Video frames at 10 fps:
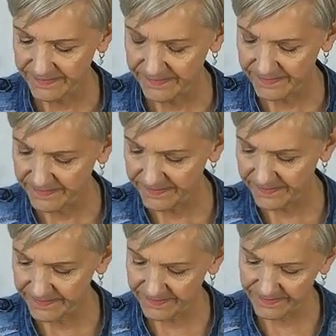
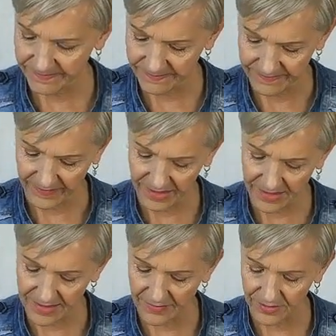
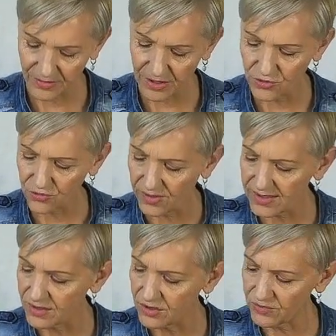Let's have a look at your
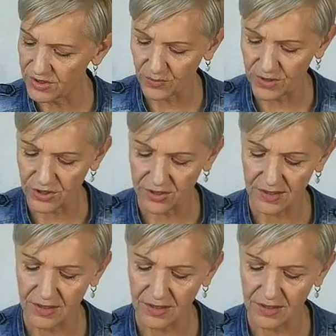trust and your intuition,